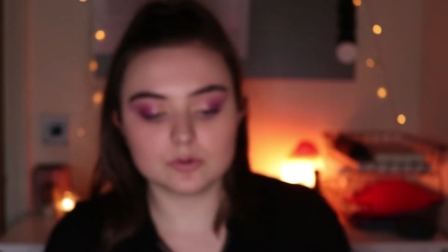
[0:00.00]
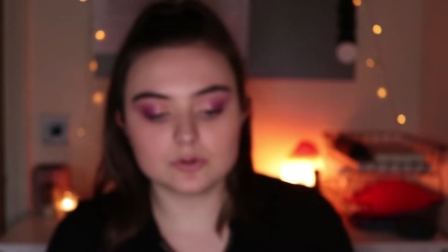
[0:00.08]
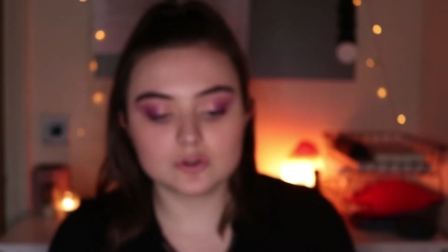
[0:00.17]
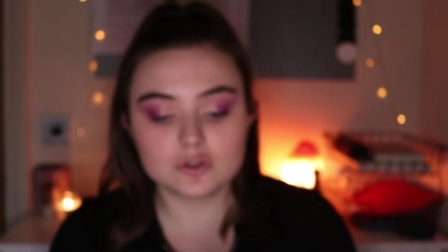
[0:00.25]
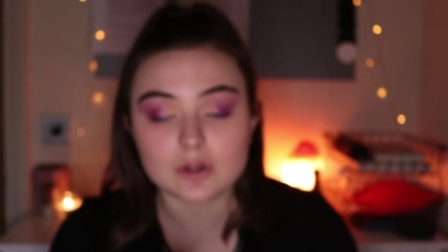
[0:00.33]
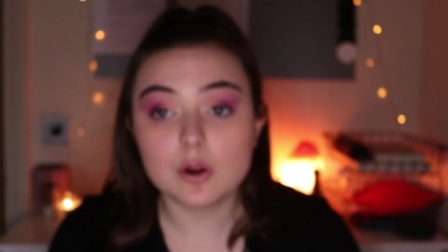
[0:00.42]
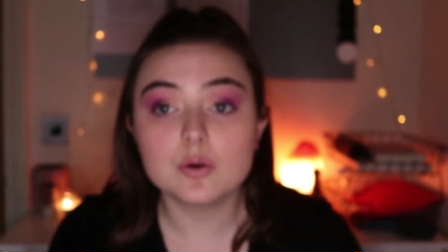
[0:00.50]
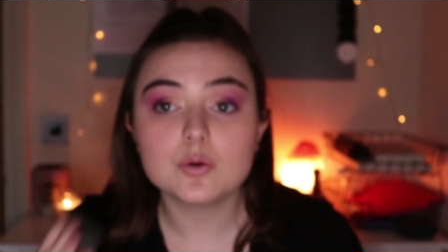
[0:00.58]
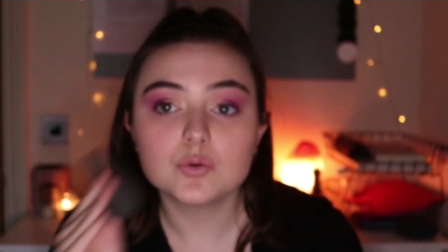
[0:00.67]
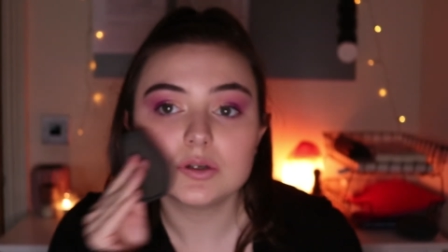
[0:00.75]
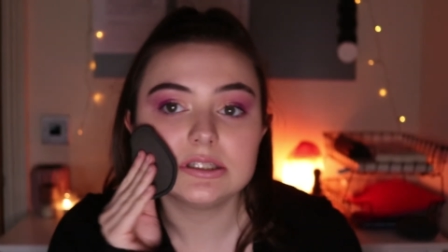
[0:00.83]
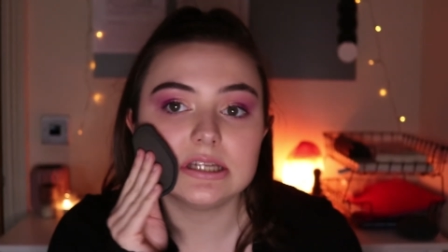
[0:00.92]
so
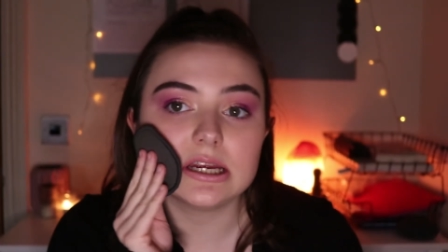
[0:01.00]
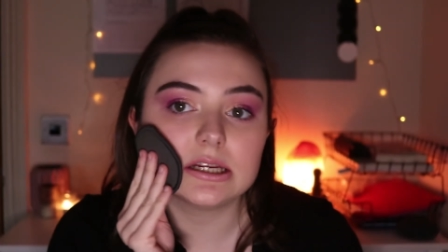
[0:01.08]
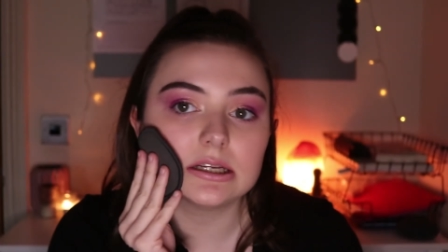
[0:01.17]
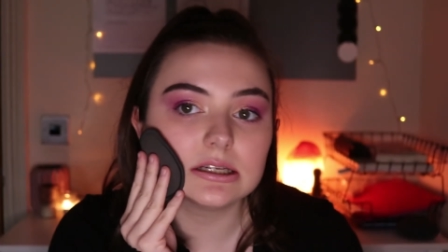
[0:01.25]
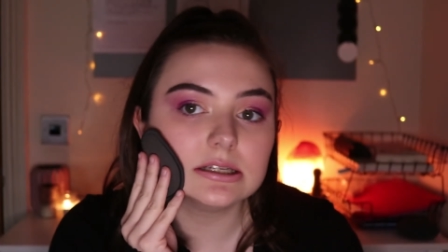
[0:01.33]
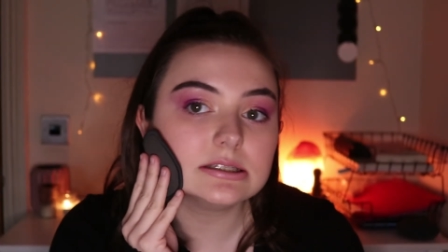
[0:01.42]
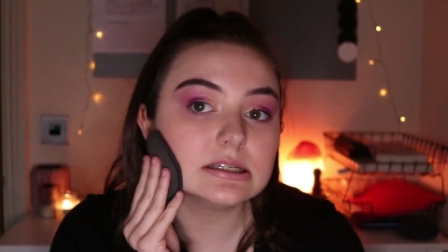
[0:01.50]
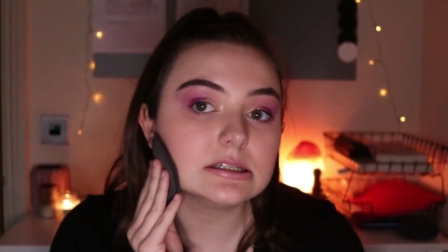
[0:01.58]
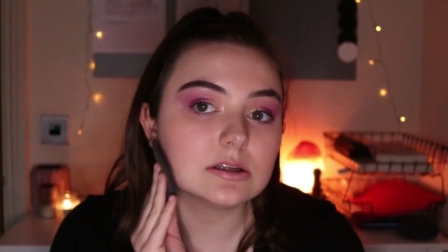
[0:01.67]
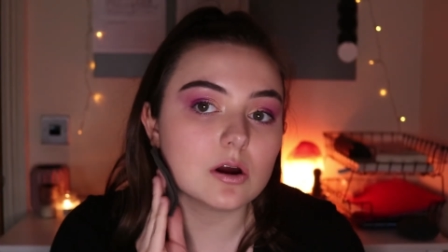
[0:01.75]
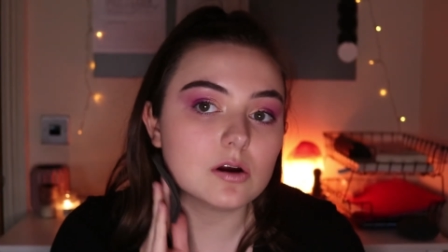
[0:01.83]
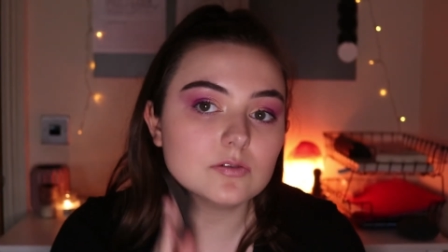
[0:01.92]
ridiculously
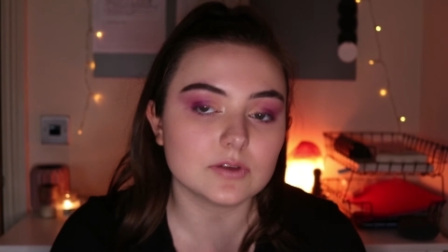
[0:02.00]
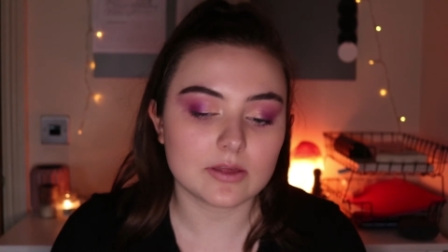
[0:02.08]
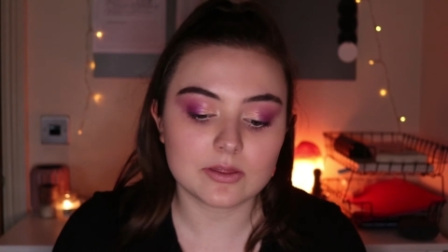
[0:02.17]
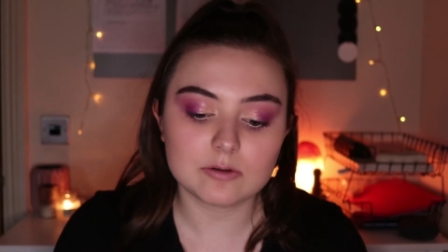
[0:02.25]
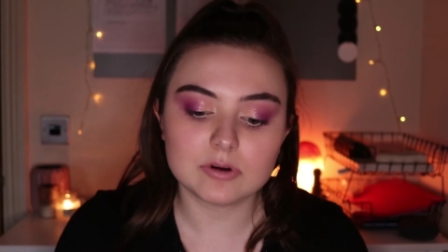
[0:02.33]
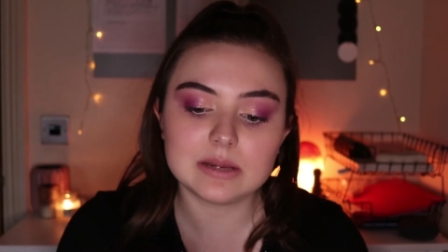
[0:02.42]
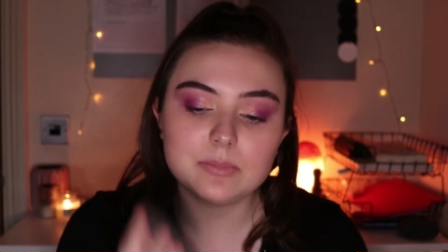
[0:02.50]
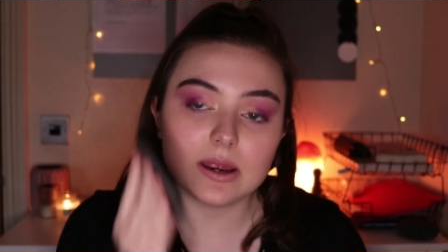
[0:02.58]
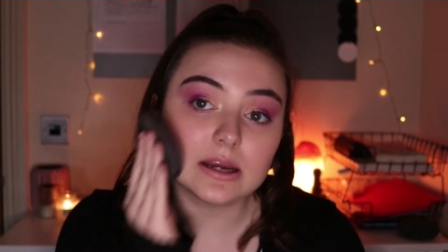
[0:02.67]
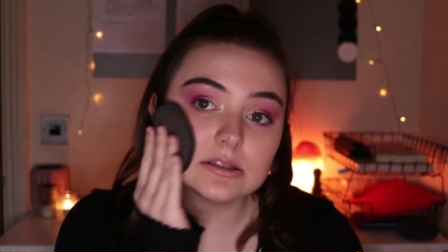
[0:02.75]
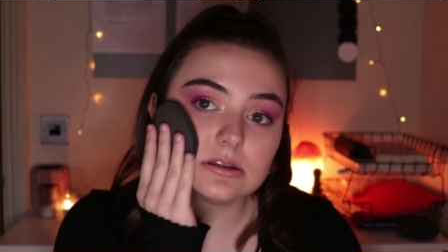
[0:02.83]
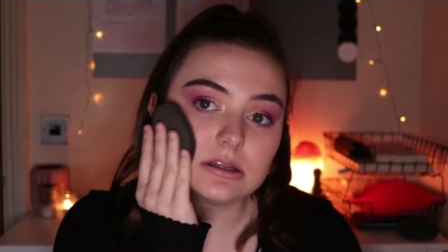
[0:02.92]
soft, and they're really
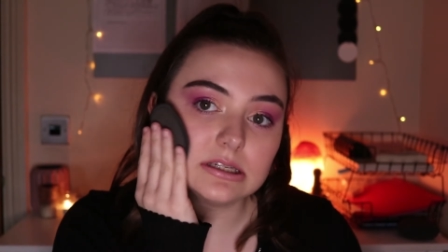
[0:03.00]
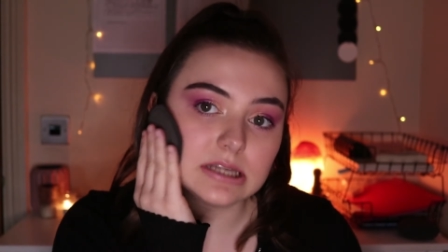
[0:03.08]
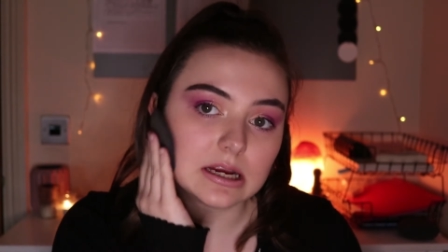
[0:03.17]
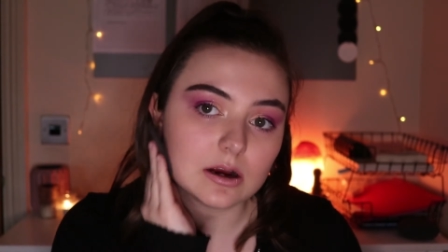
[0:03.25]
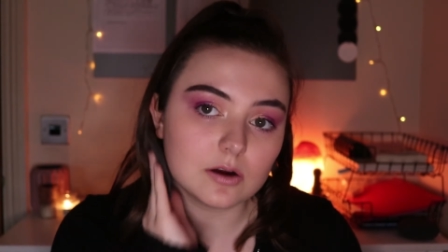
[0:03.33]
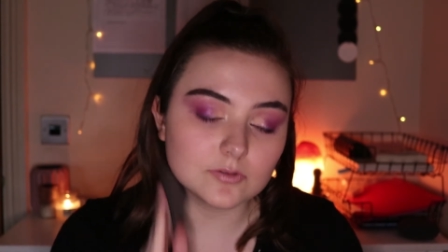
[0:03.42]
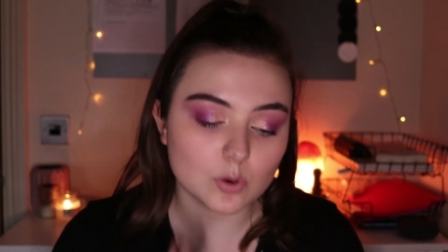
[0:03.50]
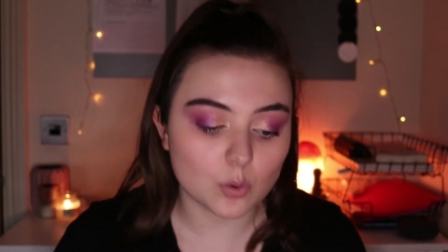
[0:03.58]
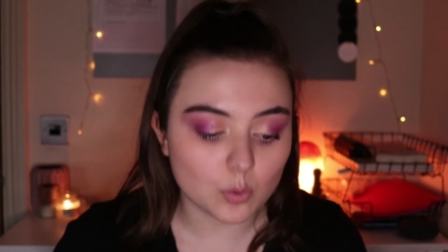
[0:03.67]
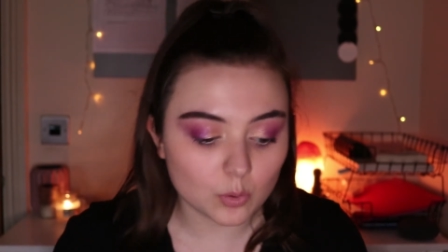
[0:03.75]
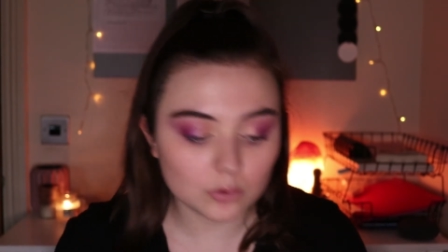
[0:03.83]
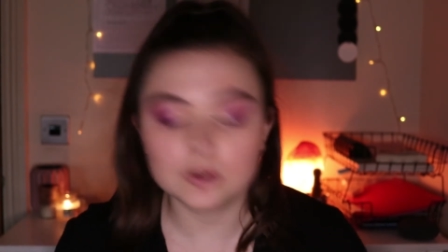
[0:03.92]
big, so they take off
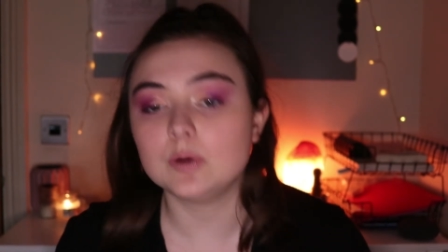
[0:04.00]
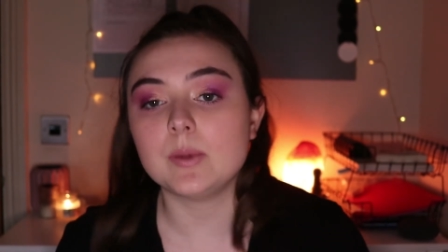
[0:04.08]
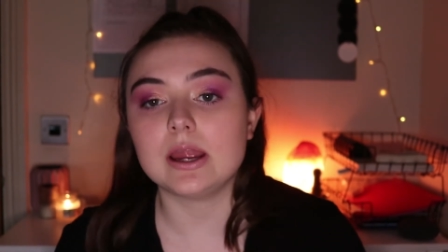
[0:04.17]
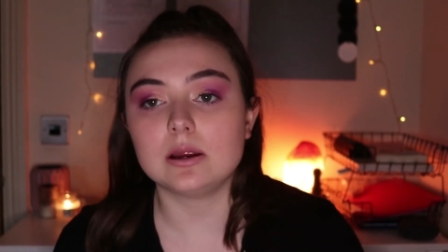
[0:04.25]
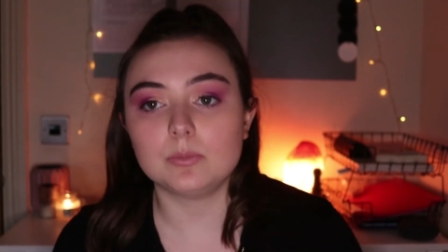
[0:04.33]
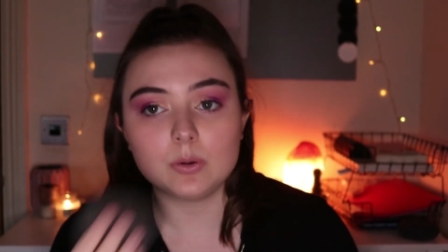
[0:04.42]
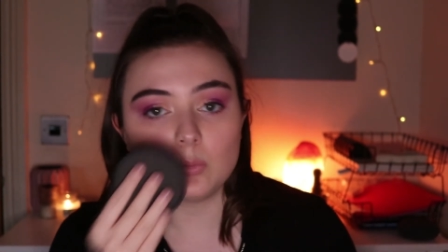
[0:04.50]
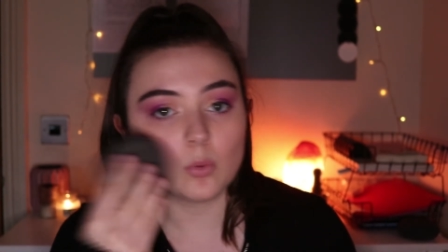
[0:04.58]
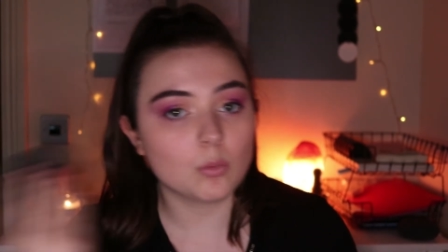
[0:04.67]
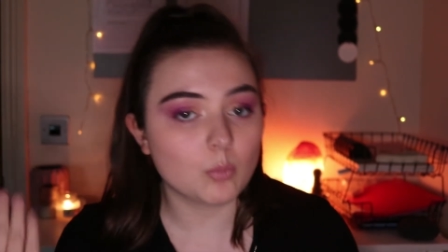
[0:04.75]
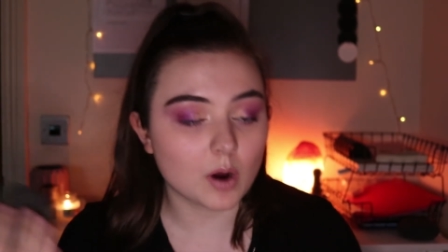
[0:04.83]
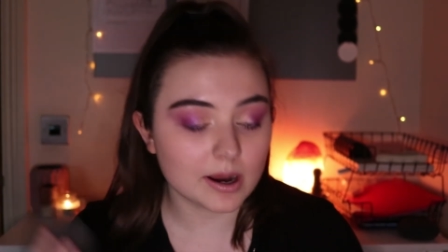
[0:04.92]
all your makeup in
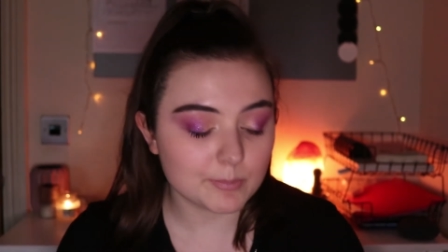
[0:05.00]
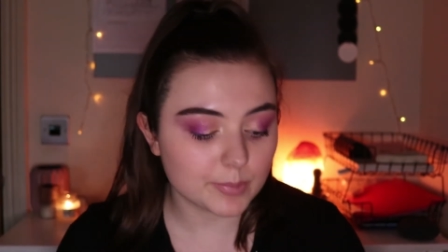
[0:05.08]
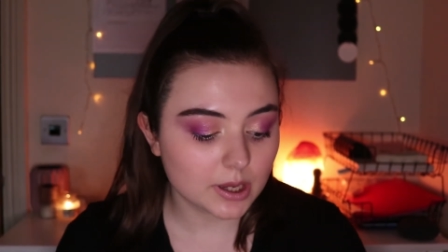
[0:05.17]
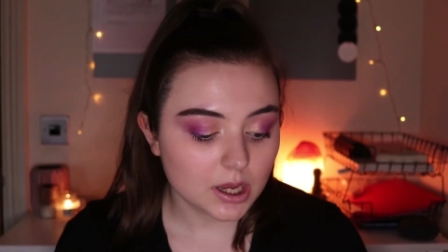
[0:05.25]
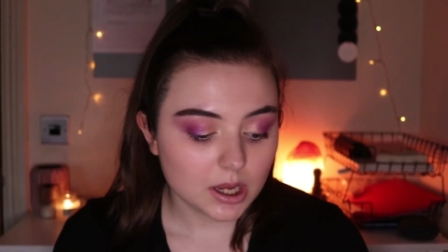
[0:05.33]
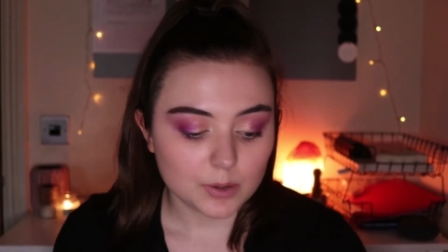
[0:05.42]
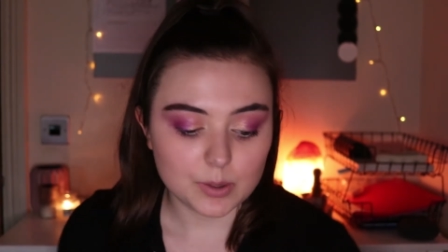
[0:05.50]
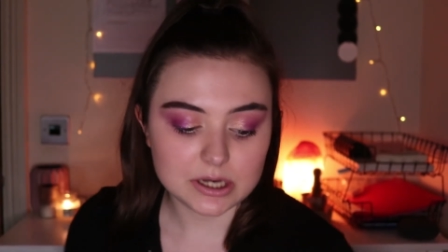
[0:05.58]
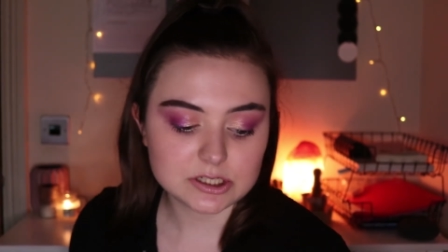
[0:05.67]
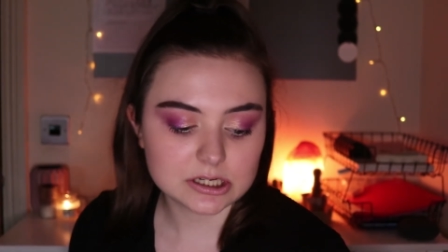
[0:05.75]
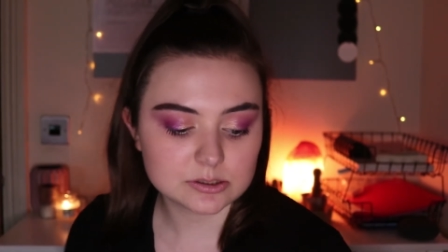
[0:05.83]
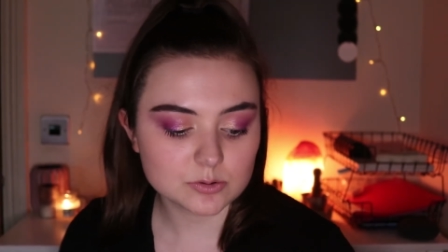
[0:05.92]
one wipe,
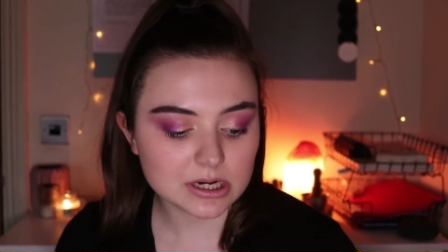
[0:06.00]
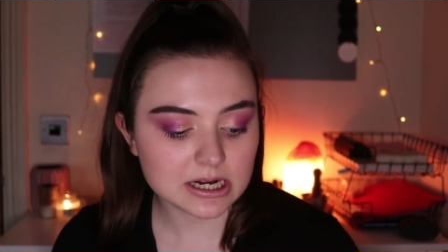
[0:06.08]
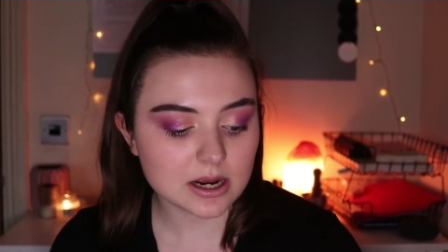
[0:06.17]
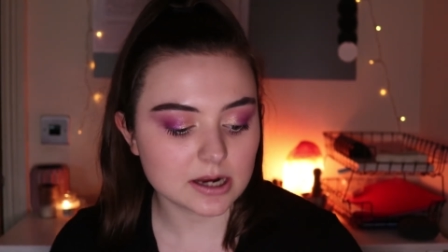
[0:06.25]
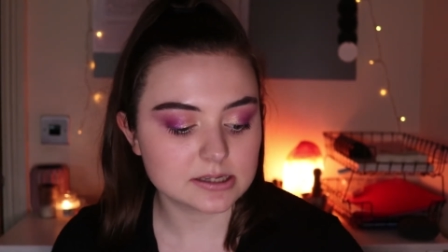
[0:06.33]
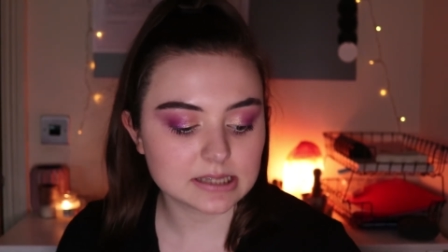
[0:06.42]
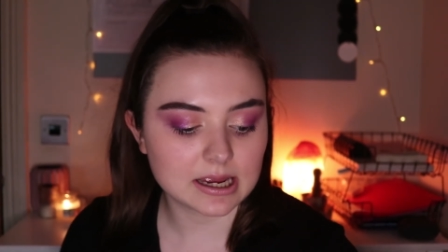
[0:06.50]
which is really nice.